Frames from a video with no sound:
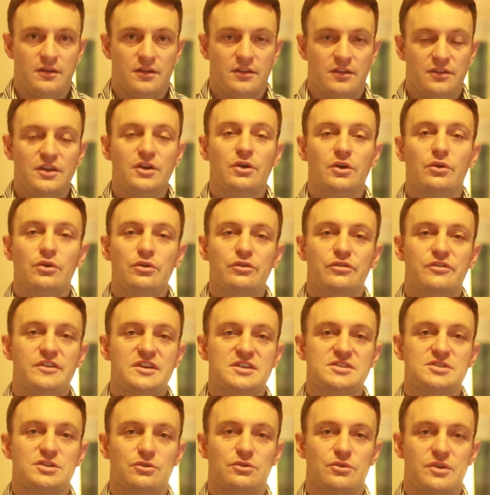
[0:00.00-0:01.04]
The
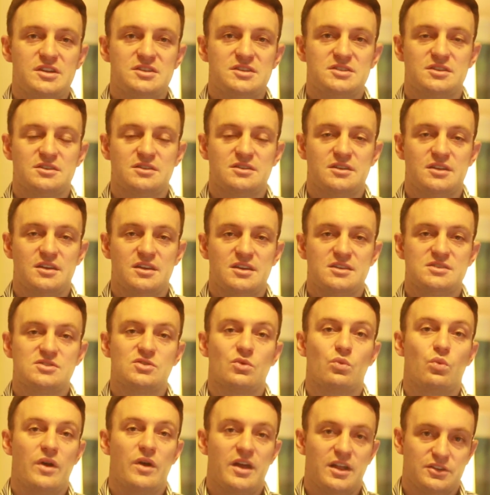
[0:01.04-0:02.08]
orofacial region is
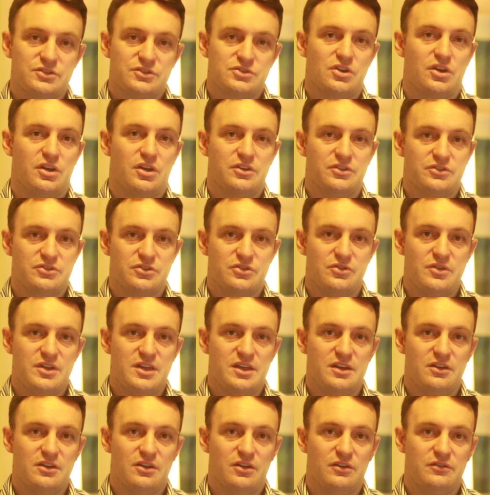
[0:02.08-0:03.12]
the well-trodden
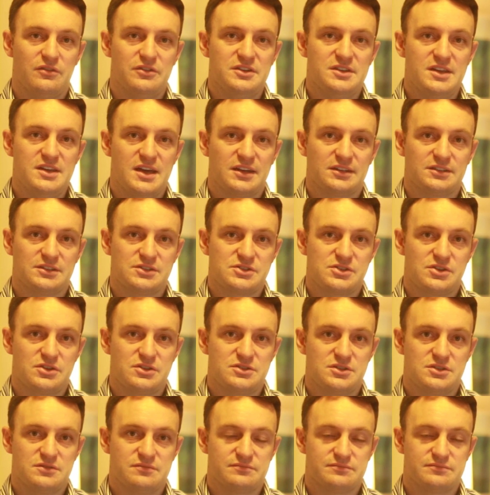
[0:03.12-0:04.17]
terrain of the dental
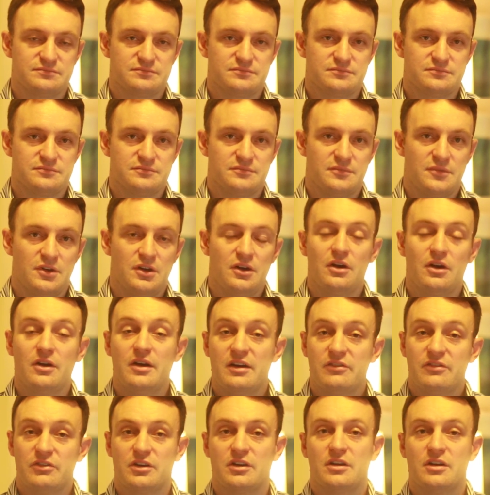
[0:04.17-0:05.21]
surgeon.
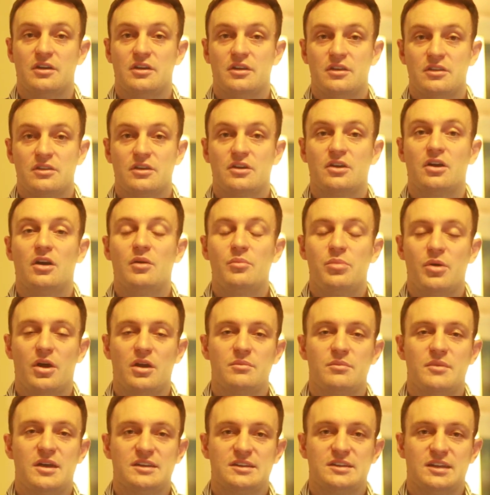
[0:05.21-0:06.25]
However, the
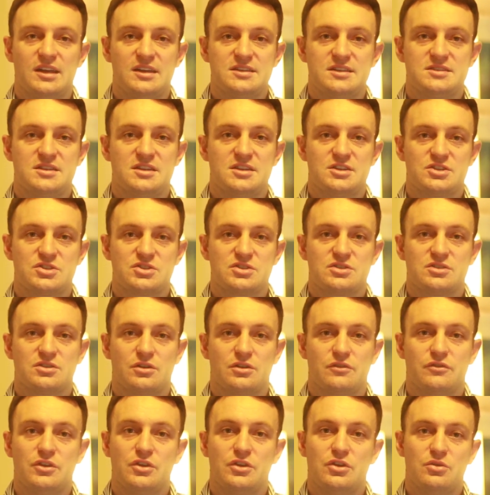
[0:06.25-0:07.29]
compartmentalisation
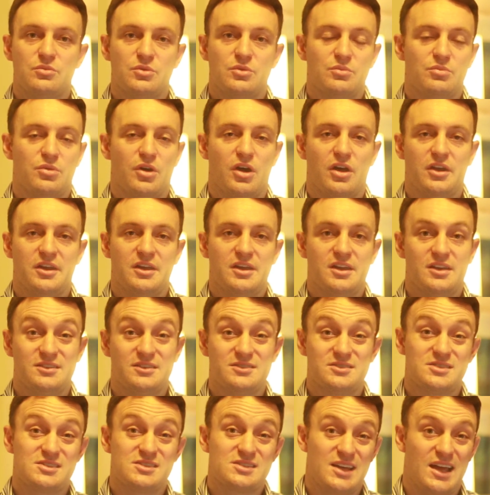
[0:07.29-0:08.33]
of the human body
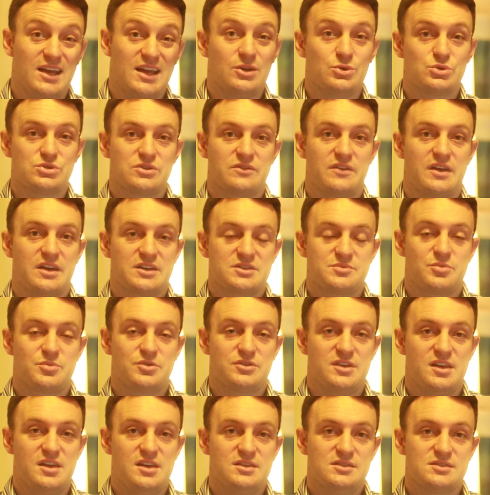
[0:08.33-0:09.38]
into silos of
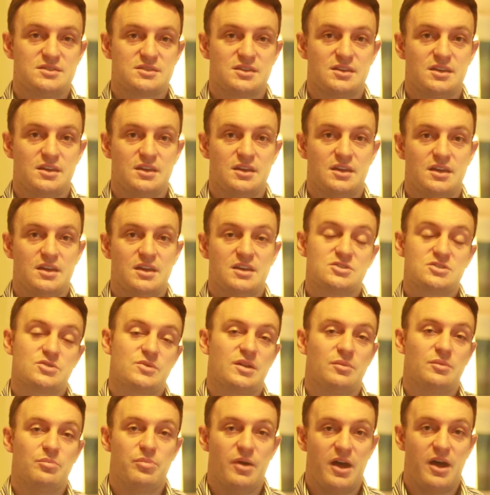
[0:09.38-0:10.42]
expertise is a
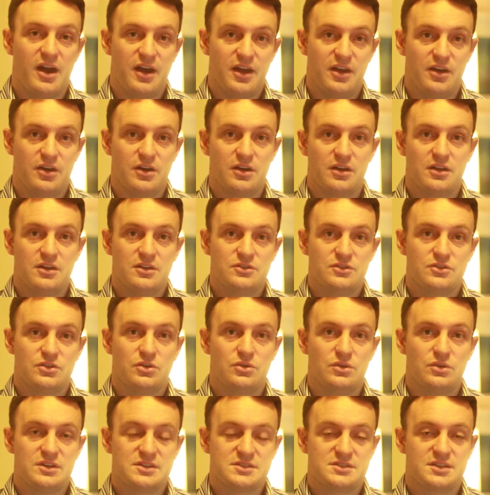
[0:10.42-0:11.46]
real barrier to
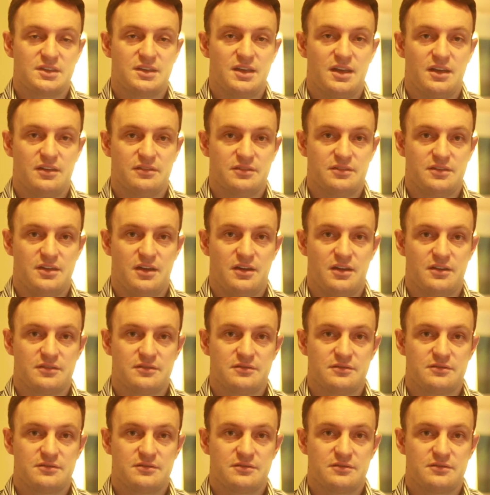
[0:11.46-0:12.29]
holistic healthcare.